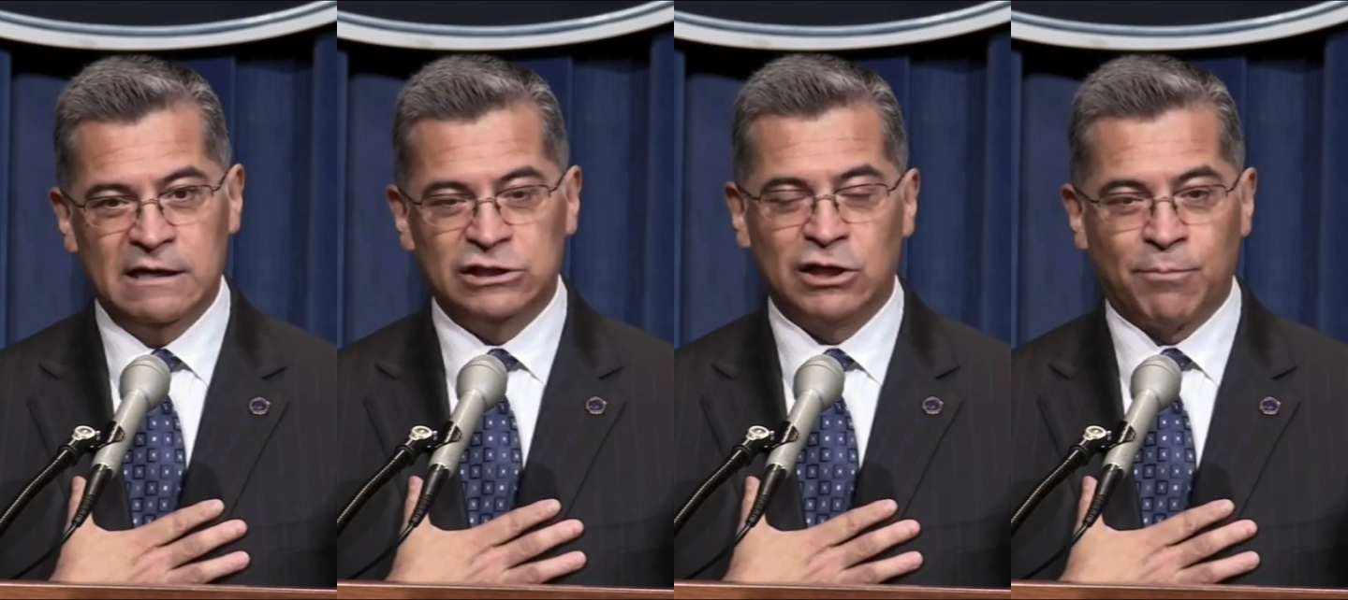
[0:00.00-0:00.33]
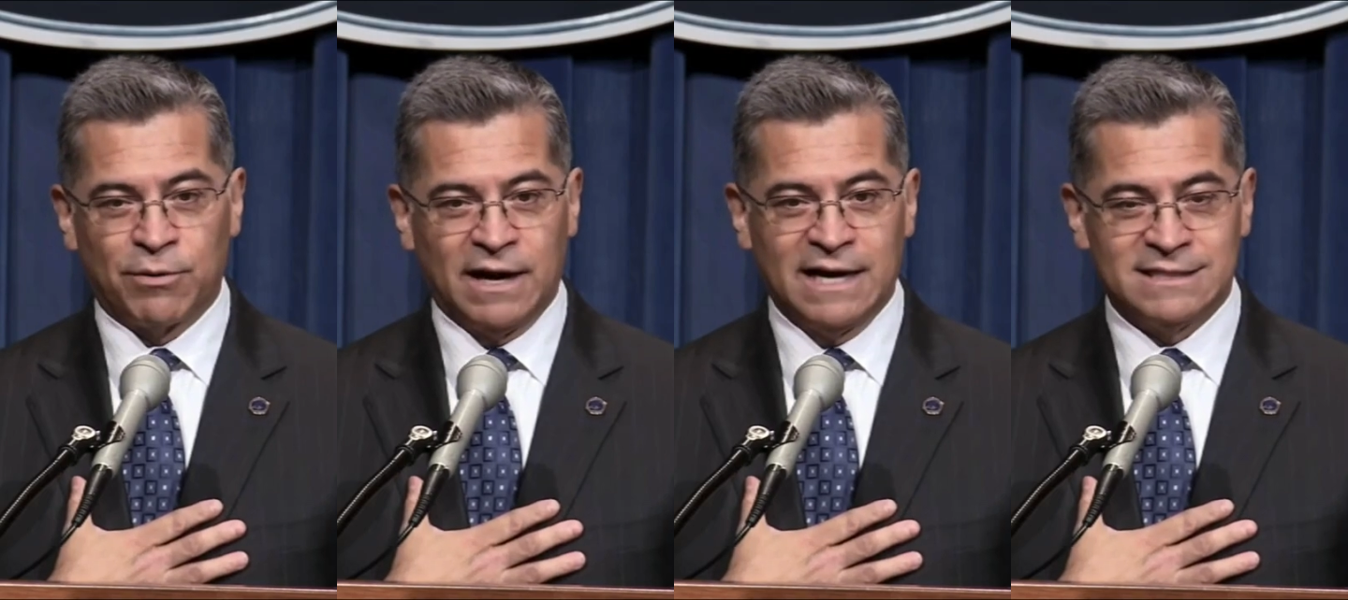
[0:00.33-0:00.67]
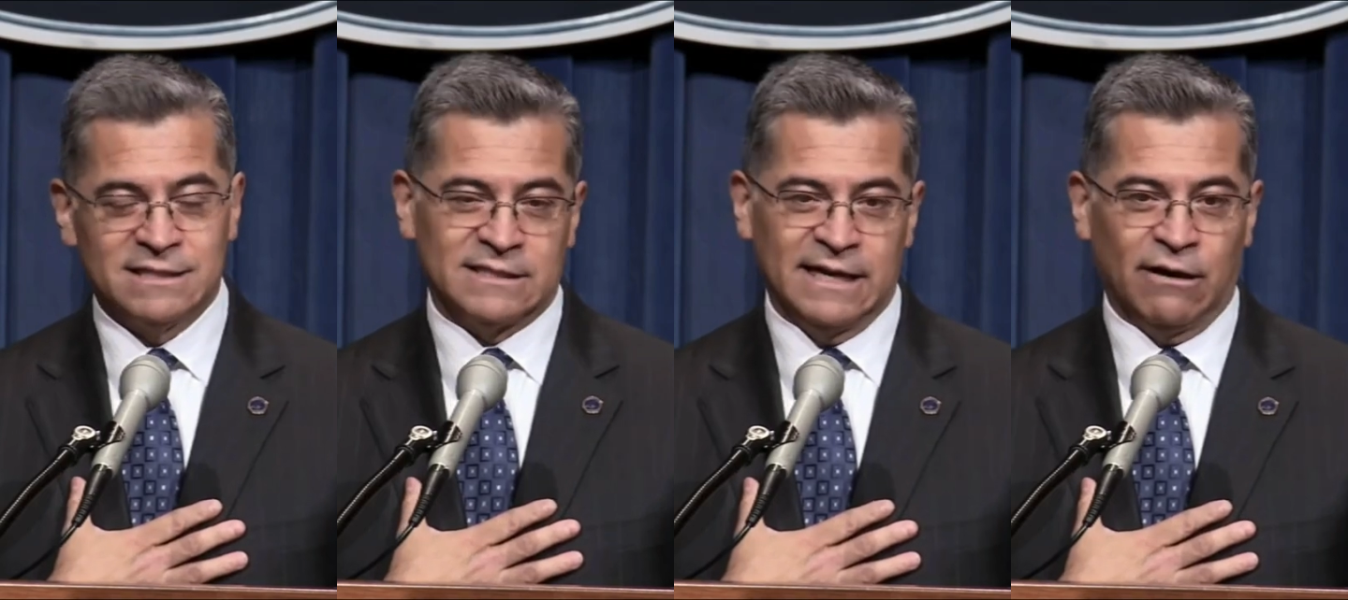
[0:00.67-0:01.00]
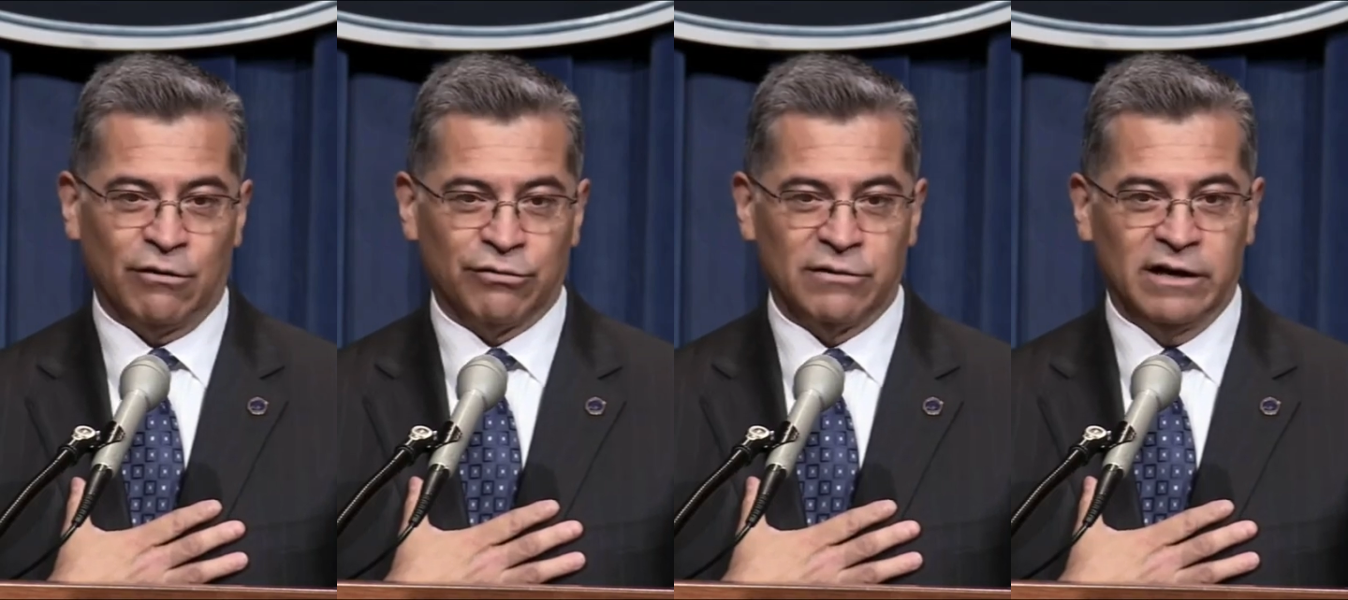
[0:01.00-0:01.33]
jeopardizes the
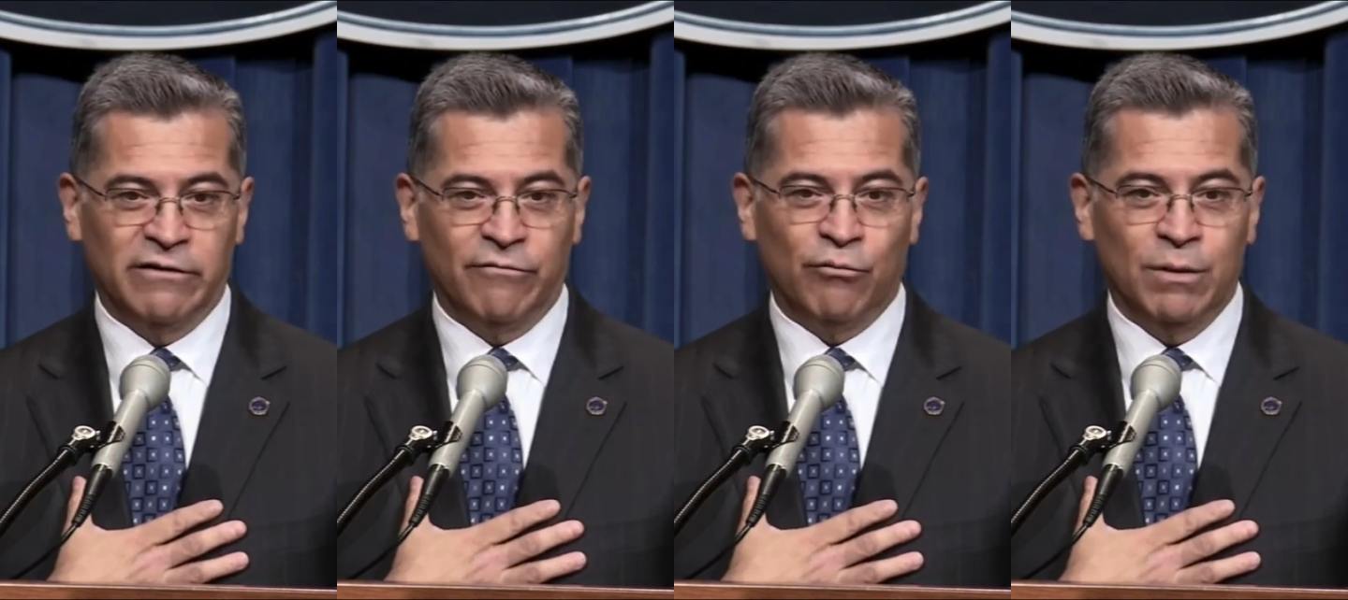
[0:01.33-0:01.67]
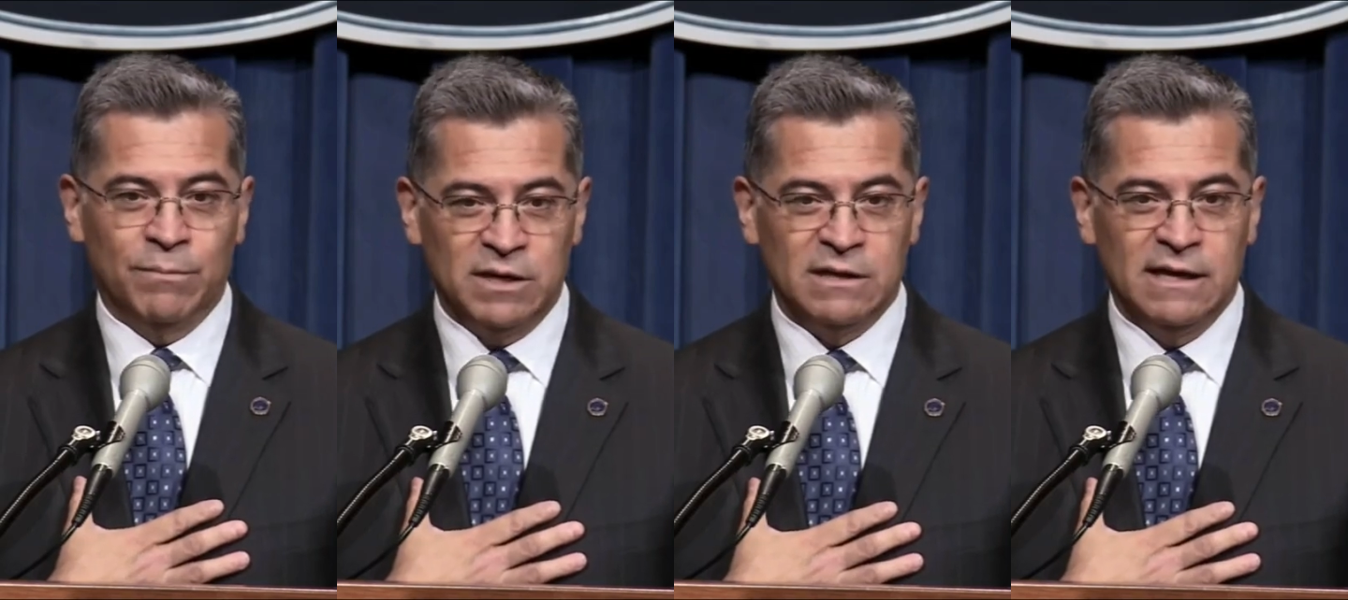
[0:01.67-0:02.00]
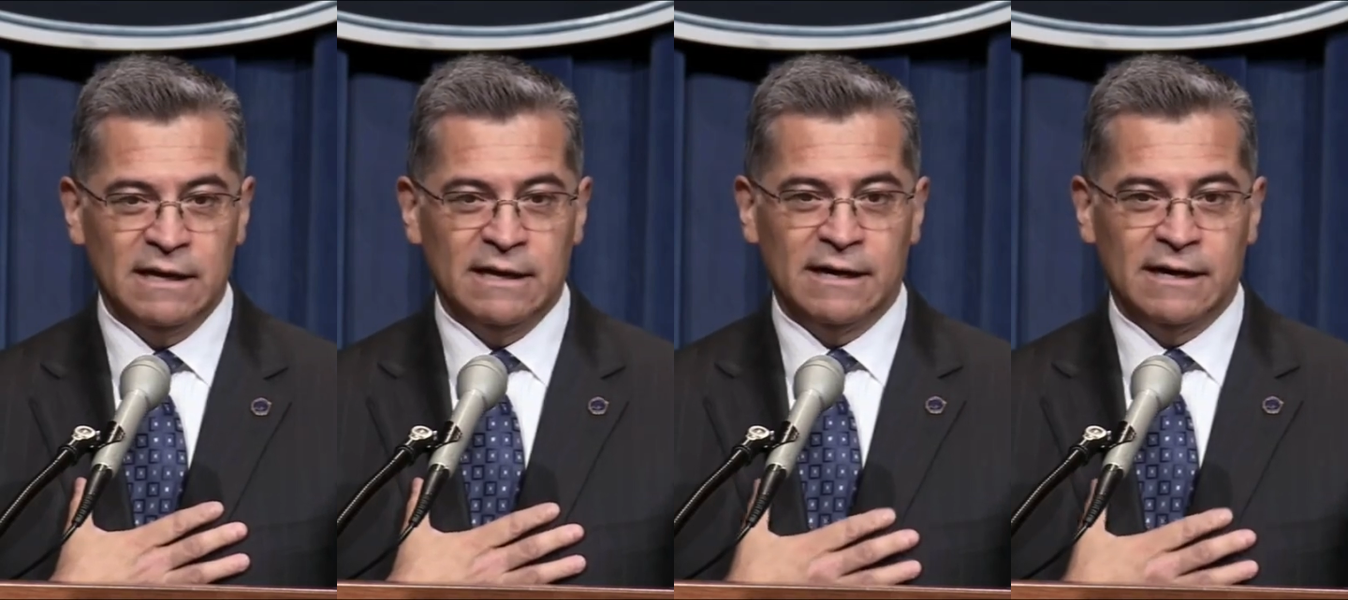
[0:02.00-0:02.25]
health of women,